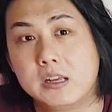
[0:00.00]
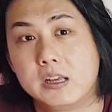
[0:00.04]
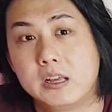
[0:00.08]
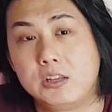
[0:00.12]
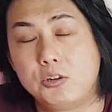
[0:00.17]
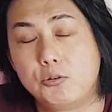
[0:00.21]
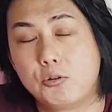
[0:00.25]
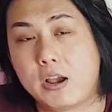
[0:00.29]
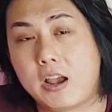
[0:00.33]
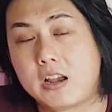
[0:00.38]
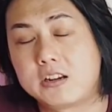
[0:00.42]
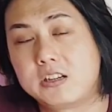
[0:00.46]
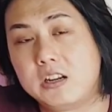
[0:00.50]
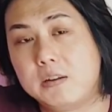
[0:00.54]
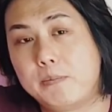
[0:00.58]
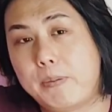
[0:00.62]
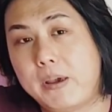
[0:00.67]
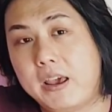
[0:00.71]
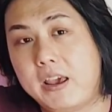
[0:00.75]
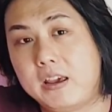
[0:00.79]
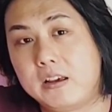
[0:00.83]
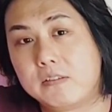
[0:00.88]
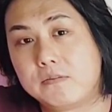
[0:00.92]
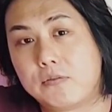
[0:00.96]
you're actually
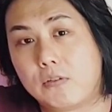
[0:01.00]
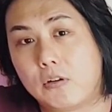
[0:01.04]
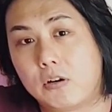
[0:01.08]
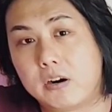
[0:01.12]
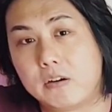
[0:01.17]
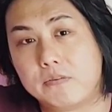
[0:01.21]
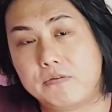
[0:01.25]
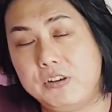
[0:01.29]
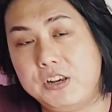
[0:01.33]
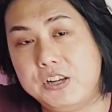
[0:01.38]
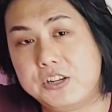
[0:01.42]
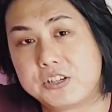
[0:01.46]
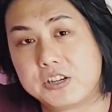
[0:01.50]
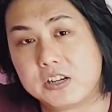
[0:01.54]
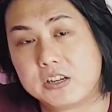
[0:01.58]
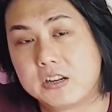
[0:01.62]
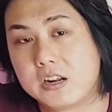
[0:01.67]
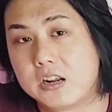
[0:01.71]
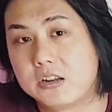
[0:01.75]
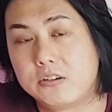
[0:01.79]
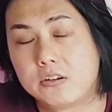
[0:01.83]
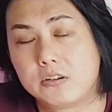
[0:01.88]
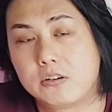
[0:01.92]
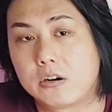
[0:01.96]
paying for a feature
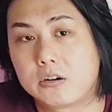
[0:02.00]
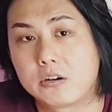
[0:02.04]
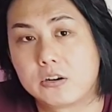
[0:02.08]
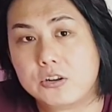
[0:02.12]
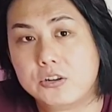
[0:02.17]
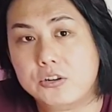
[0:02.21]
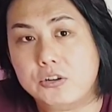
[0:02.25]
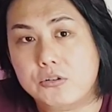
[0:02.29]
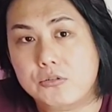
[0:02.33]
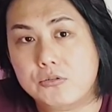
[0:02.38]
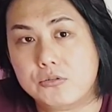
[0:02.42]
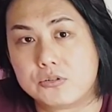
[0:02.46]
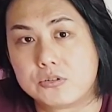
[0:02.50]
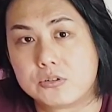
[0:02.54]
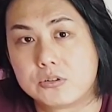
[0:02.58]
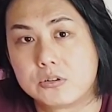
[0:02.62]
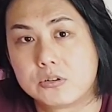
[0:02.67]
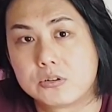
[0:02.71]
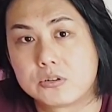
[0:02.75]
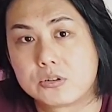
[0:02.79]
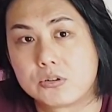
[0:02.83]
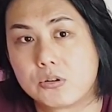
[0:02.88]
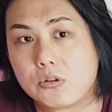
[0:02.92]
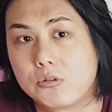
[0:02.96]
that you're not going to use.
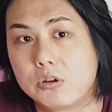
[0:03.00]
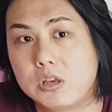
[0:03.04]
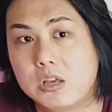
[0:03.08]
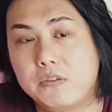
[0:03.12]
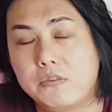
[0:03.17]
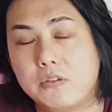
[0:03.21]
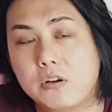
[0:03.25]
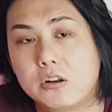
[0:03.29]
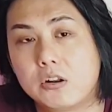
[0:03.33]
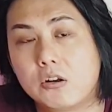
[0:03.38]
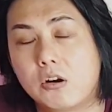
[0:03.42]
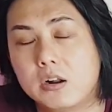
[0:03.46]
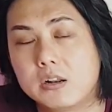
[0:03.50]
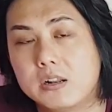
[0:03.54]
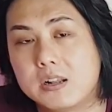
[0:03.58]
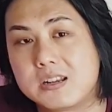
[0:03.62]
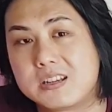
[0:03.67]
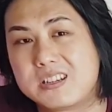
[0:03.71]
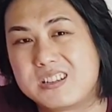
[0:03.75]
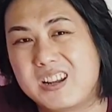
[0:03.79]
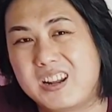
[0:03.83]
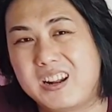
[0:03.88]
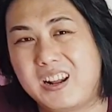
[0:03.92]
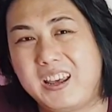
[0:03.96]
So if you're not the
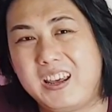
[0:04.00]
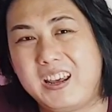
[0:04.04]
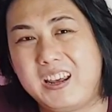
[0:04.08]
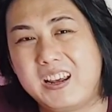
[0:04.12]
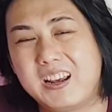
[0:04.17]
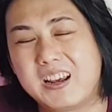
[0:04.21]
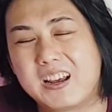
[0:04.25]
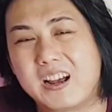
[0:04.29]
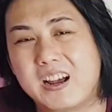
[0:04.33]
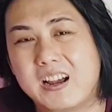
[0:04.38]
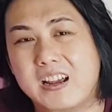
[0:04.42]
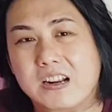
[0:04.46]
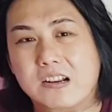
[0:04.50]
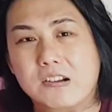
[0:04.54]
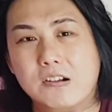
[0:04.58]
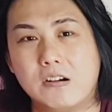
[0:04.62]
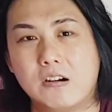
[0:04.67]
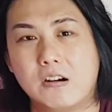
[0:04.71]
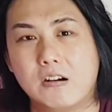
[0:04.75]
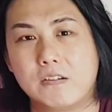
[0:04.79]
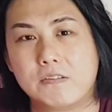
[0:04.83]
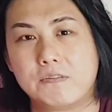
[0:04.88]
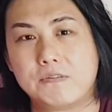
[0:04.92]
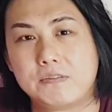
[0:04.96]
singing kind
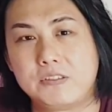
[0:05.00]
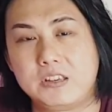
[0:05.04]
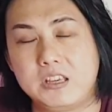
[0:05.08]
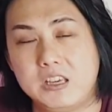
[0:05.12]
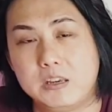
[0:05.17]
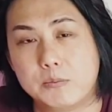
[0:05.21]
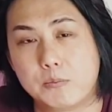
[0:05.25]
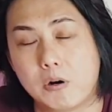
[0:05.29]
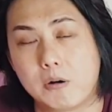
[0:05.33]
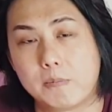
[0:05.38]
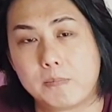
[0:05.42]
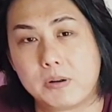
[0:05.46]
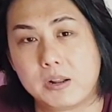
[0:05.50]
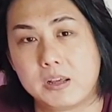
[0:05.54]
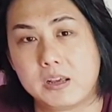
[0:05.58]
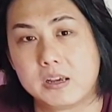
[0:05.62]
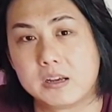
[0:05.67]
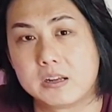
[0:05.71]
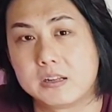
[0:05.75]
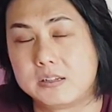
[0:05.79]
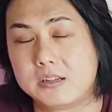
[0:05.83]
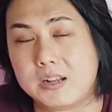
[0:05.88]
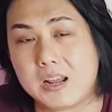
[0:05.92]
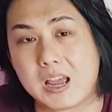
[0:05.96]
of keyboard
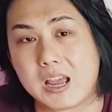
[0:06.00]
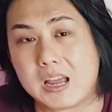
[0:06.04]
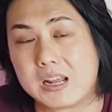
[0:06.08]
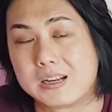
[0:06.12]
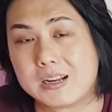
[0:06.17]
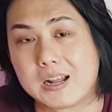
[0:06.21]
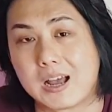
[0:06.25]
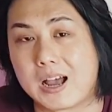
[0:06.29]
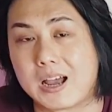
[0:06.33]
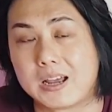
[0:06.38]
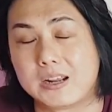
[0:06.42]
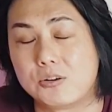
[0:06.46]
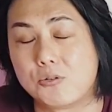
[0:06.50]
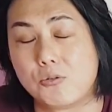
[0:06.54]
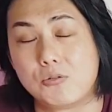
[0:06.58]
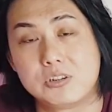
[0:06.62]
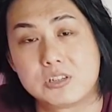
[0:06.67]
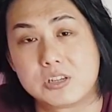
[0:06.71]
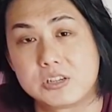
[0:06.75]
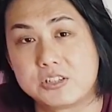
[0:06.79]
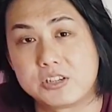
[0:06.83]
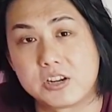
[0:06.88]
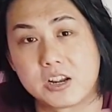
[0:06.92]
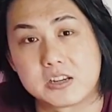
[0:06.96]
player, then I don't
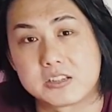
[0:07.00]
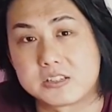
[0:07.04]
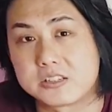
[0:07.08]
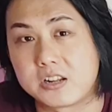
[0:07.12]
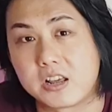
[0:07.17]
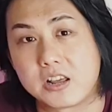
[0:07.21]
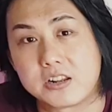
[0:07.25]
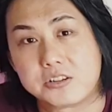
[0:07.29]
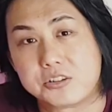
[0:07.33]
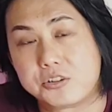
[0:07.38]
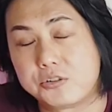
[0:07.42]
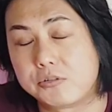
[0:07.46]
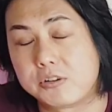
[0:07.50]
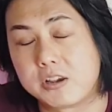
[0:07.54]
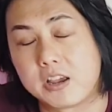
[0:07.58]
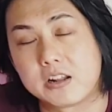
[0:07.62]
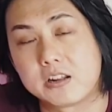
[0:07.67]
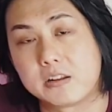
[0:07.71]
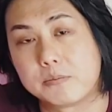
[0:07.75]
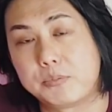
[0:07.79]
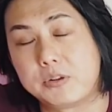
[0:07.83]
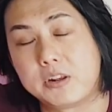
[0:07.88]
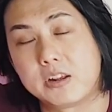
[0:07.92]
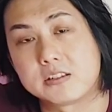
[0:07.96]
suggest that you
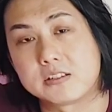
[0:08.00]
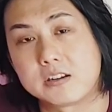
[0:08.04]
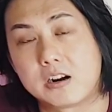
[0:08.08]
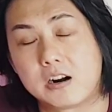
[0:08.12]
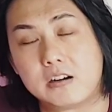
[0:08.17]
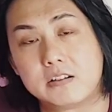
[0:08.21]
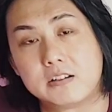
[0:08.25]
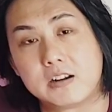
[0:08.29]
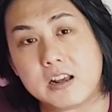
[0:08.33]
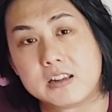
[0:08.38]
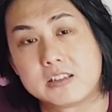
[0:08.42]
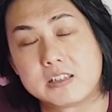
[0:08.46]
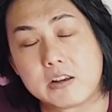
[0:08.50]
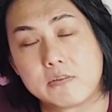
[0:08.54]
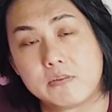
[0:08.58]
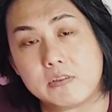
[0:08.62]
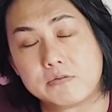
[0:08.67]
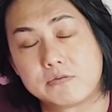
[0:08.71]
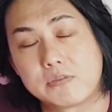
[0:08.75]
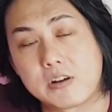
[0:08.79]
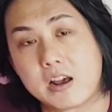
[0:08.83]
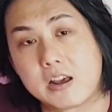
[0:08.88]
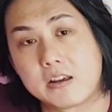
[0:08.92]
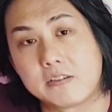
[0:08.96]
get the
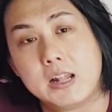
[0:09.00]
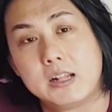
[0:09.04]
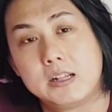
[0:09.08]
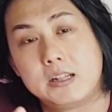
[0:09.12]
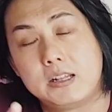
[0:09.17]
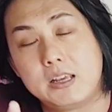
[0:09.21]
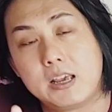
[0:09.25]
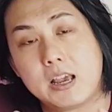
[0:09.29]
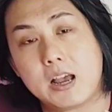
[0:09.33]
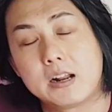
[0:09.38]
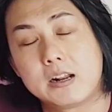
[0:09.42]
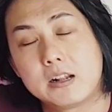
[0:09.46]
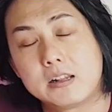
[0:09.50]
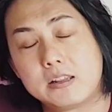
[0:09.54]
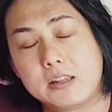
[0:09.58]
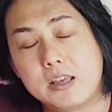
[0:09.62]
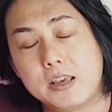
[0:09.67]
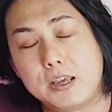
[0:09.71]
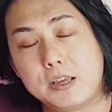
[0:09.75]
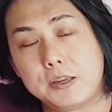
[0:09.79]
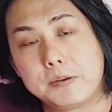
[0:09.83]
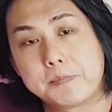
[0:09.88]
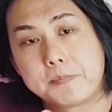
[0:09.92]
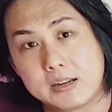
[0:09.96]
PSR-975. The other
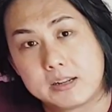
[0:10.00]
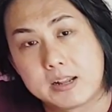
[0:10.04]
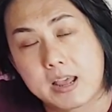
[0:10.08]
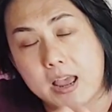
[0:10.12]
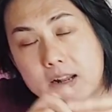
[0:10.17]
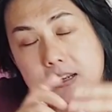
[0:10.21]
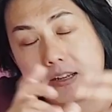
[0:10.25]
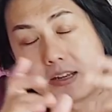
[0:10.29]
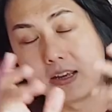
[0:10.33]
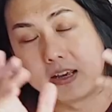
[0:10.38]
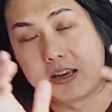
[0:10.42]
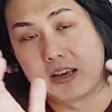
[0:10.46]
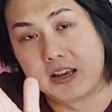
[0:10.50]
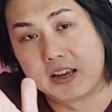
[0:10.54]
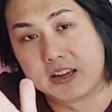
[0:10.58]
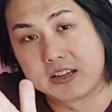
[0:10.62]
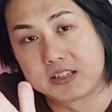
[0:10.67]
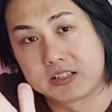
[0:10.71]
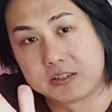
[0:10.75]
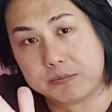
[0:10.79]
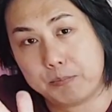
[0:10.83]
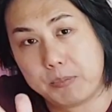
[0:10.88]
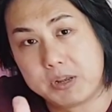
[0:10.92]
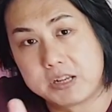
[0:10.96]
thing that
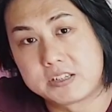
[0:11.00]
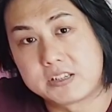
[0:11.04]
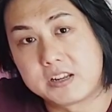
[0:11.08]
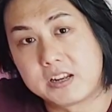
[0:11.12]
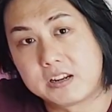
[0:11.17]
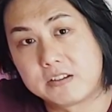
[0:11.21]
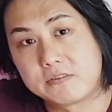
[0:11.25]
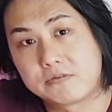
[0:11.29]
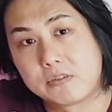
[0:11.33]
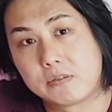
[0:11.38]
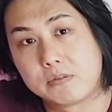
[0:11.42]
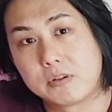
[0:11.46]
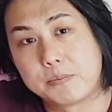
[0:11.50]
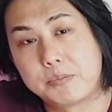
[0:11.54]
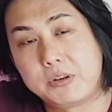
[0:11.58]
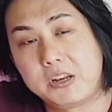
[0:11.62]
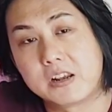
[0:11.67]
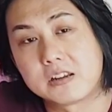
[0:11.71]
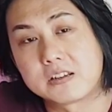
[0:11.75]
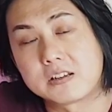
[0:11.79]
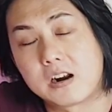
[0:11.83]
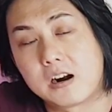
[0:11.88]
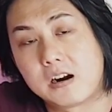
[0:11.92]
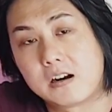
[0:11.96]
is missing from the
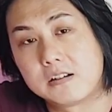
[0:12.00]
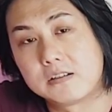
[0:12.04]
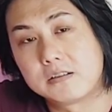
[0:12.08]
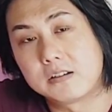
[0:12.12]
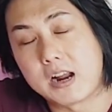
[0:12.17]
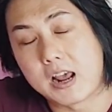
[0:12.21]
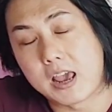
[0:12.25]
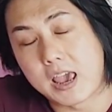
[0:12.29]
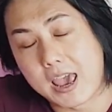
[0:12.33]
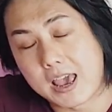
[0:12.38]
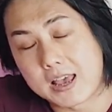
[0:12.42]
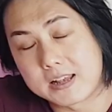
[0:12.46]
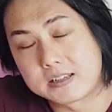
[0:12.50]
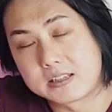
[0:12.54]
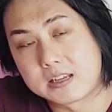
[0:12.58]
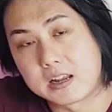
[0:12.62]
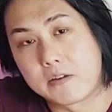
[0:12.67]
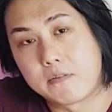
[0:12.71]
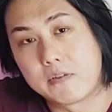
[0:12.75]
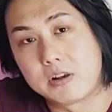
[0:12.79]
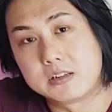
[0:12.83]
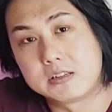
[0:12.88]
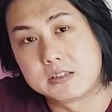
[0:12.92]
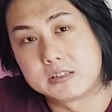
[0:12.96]

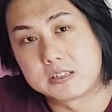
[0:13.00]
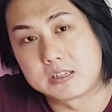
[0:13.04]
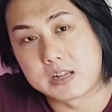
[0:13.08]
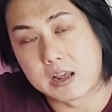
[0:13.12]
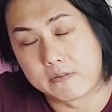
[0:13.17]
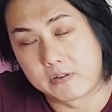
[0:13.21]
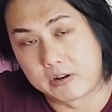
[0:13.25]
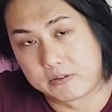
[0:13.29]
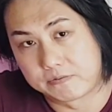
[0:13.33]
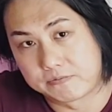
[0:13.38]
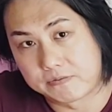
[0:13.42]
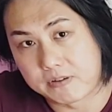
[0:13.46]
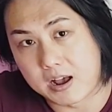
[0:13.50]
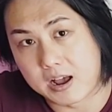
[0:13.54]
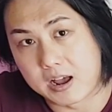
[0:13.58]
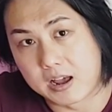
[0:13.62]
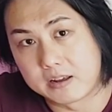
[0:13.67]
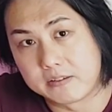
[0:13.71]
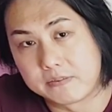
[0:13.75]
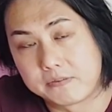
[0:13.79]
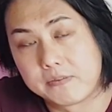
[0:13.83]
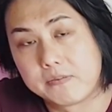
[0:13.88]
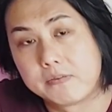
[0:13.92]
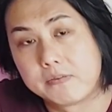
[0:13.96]
PSR-S775